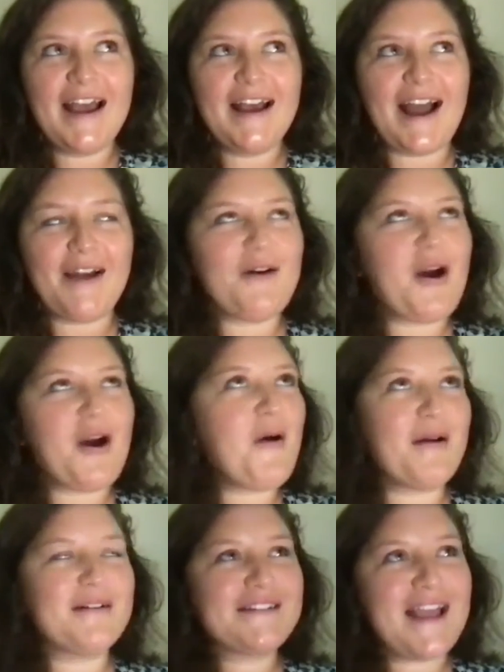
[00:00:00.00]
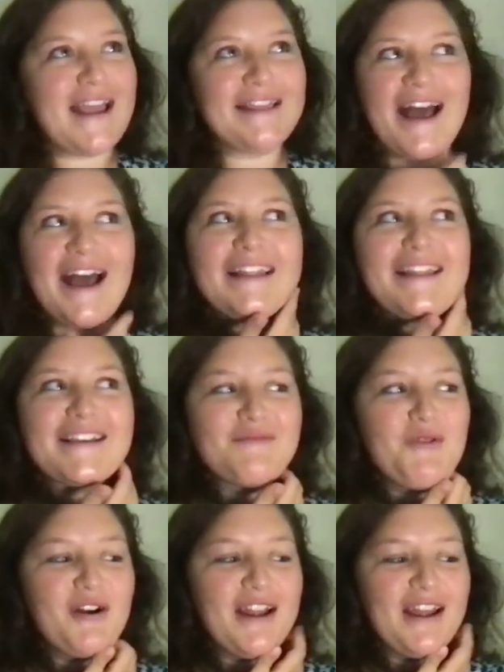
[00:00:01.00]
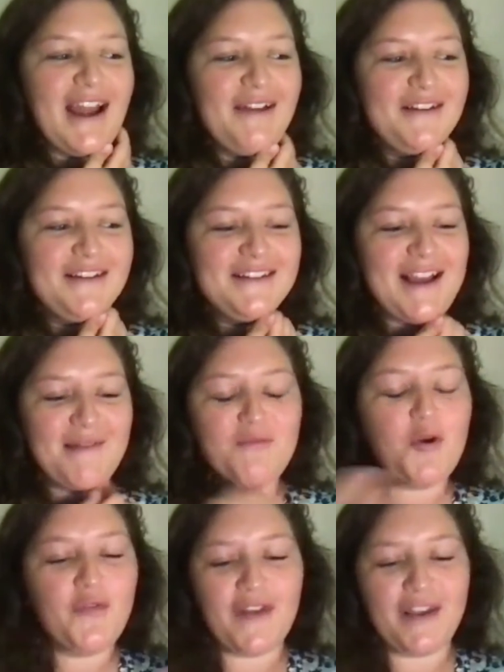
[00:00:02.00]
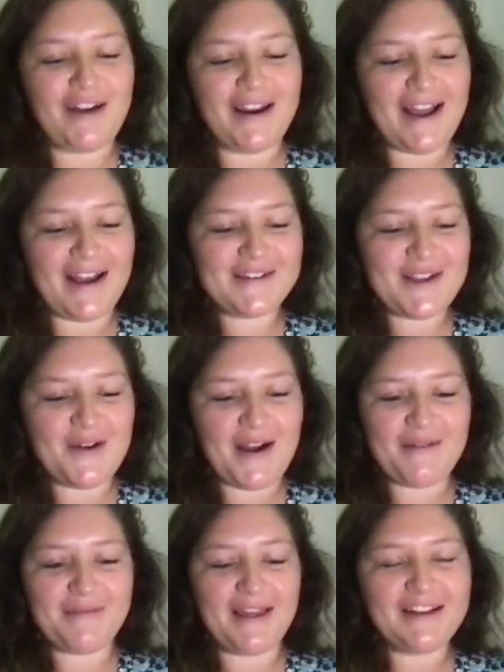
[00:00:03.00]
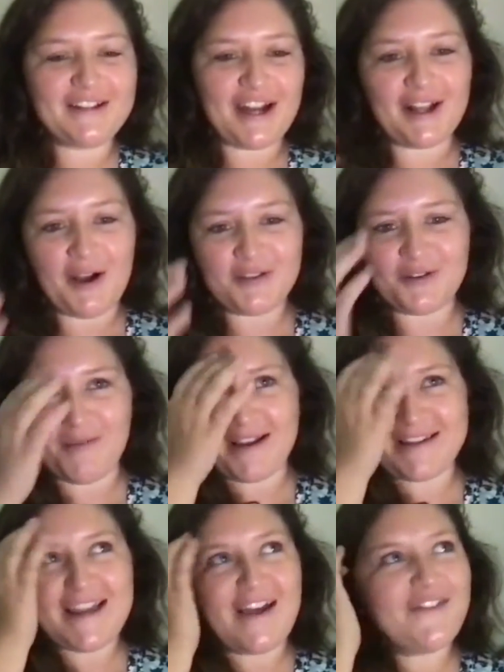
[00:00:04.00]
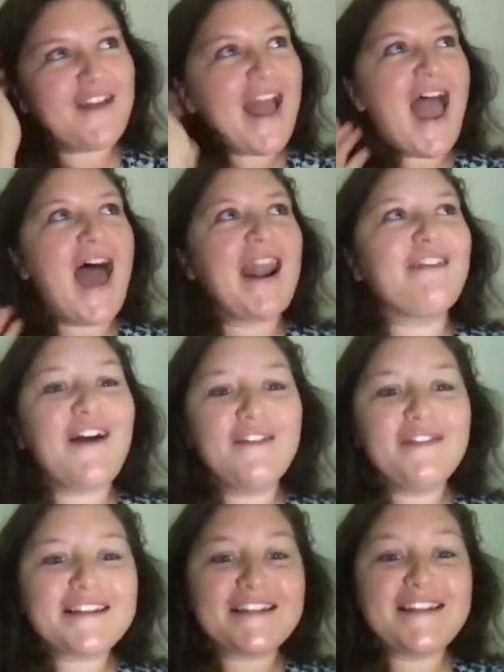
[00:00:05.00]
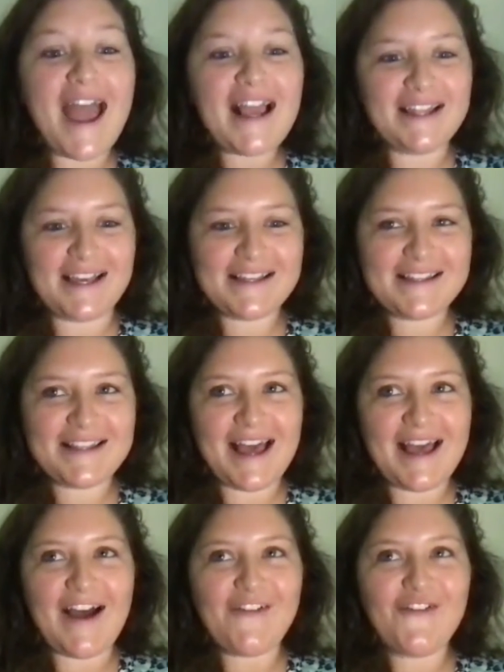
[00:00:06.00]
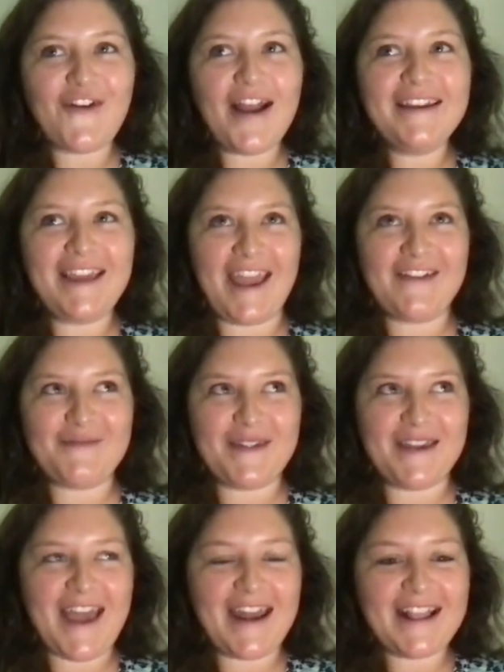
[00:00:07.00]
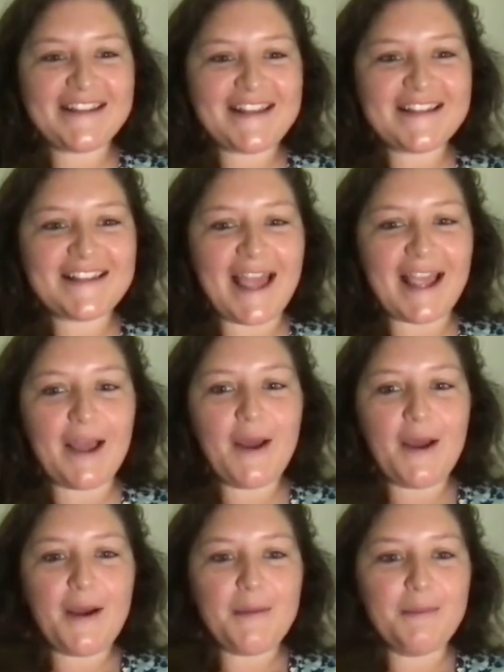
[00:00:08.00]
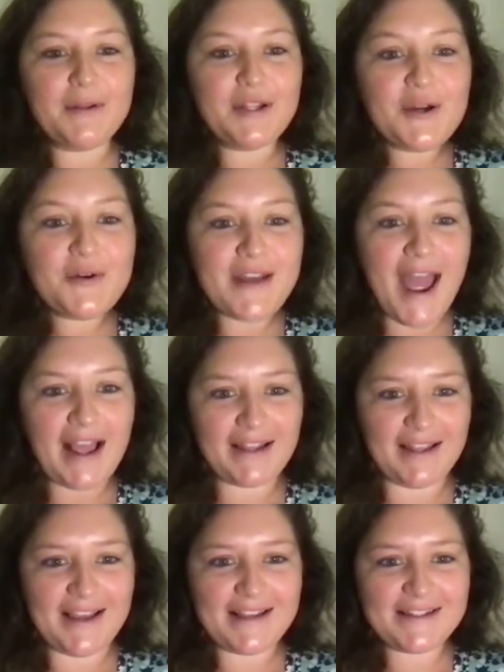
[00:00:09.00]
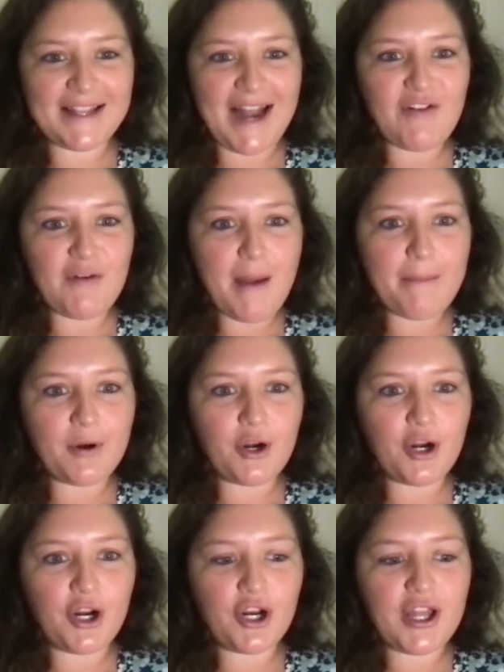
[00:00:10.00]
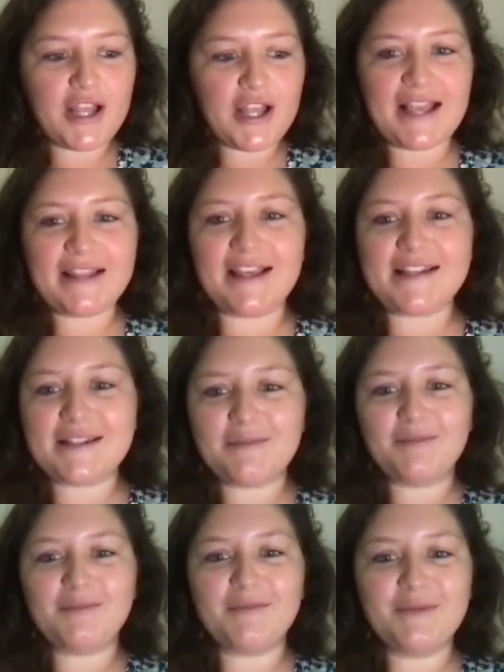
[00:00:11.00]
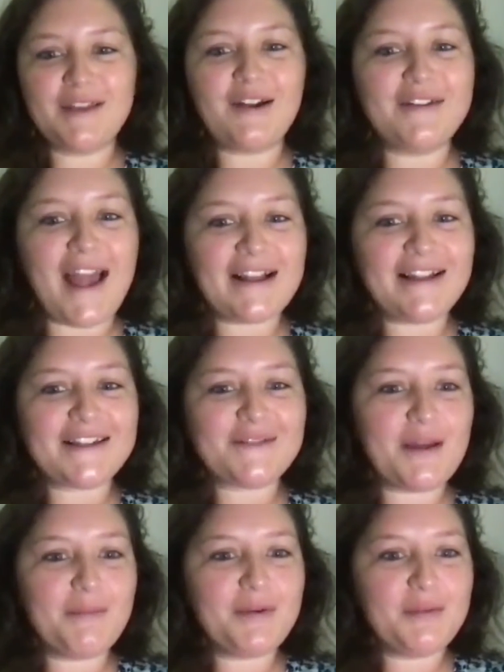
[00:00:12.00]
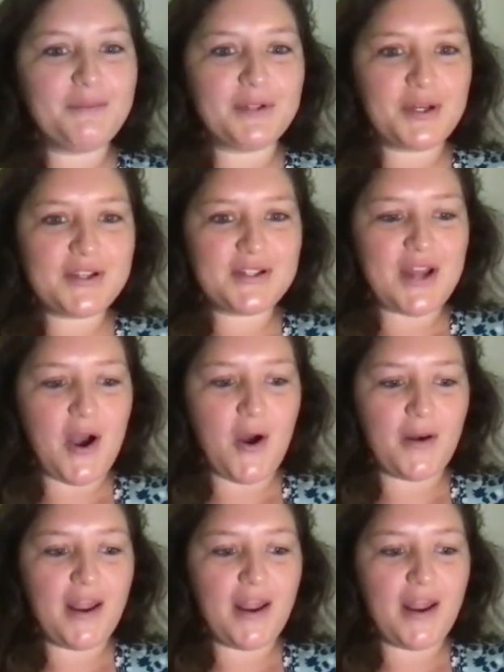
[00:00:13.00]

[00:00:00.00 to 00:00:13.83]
I was saying that this morning I'm moving right now. So I'm like trying to go through all my stuff. And I found this necklace that a friend gave me. And it's this like blue necklace. And I remember it's like this little necklace with a blue stone.